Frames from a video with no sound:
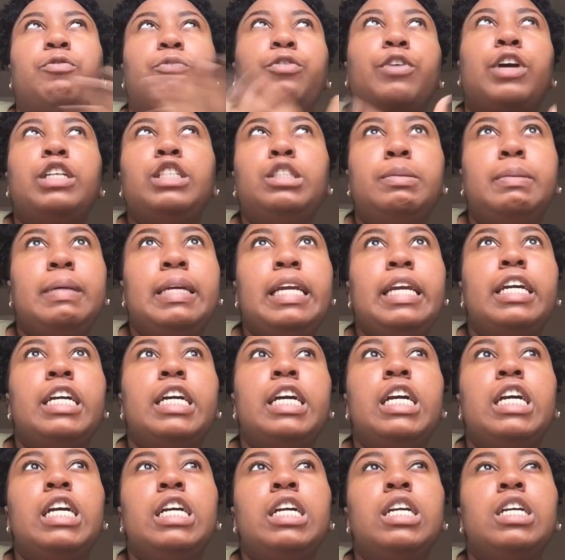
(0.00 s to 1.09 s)
Freshman
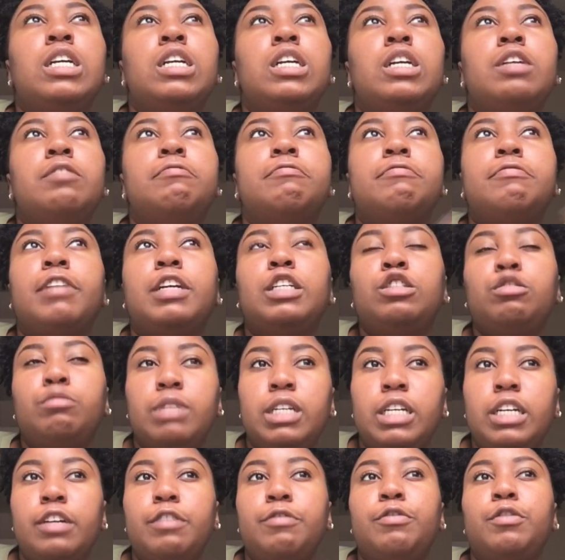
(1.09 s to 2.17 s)

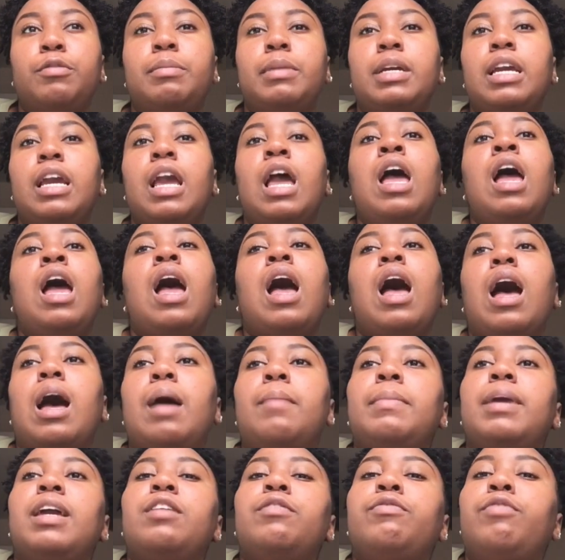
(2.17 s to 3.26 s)
year for me, I
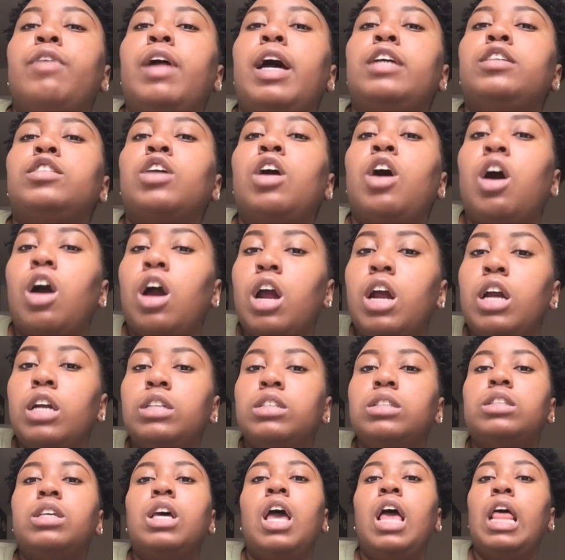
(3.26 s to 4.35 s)
made
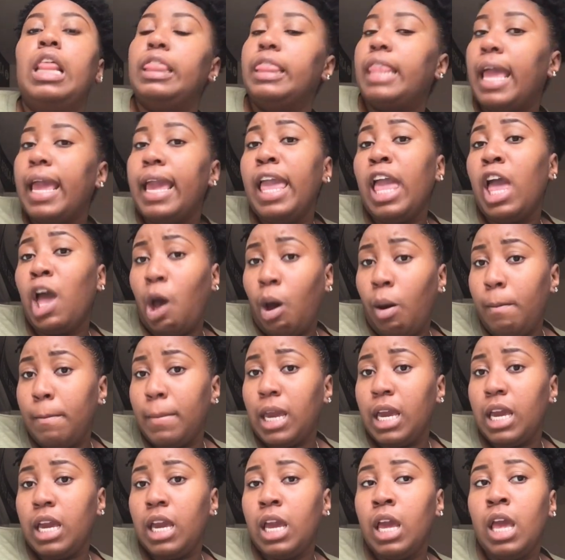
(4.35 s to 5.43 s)
flashcards. They helped
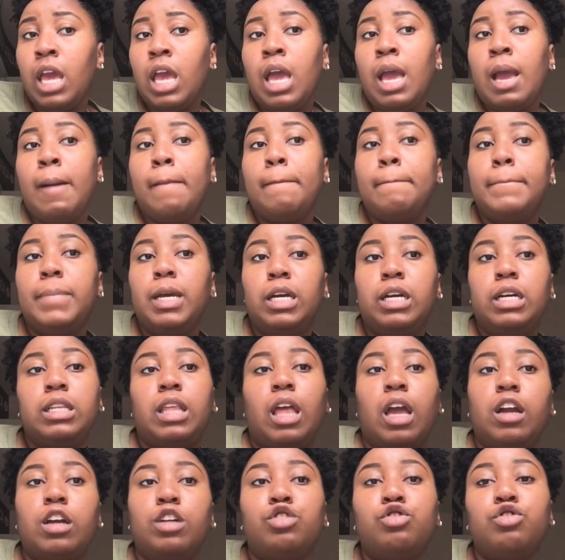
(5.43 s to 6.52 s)
me because
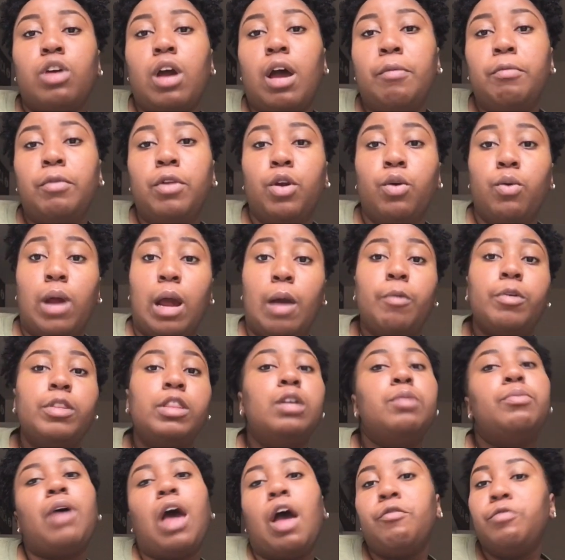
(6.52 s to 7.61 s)
I could travel around with
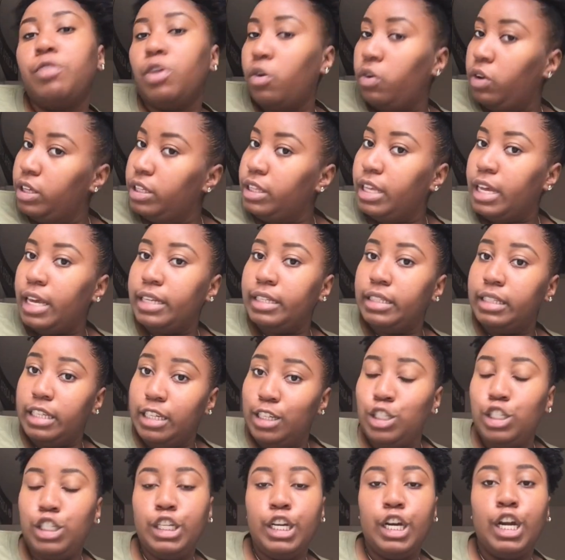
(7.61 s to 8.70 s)
them, but I've noticed that
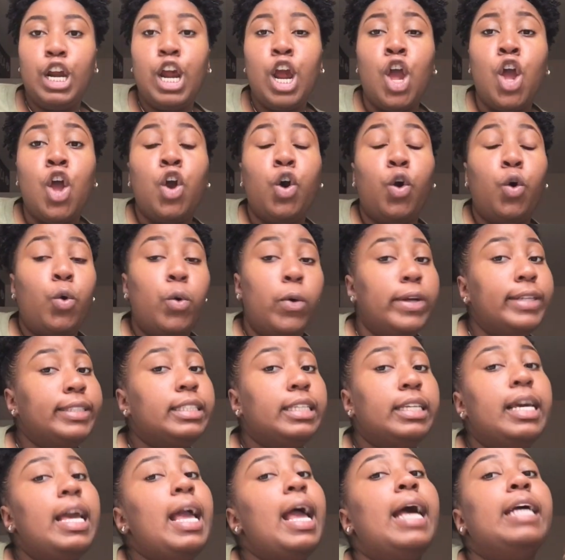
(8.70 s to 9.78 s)
this year
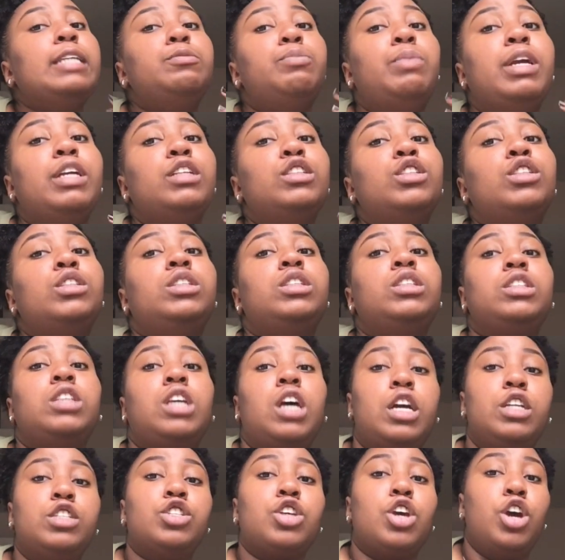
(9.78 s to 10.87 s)
Quizlet has been
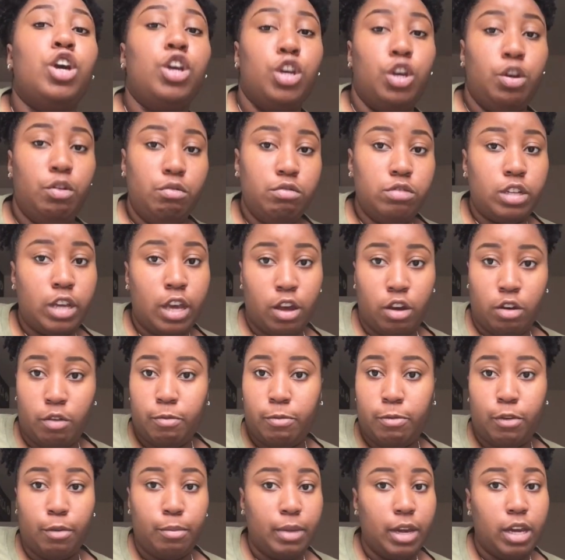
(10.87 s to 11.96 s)
such a huge help
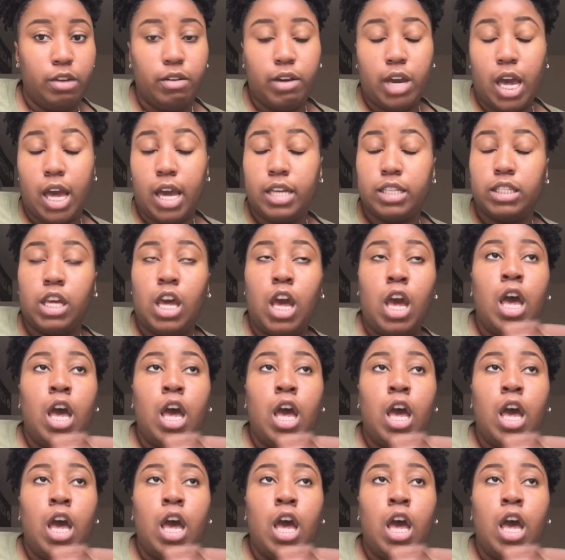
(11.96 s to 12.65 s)
for me, you guys.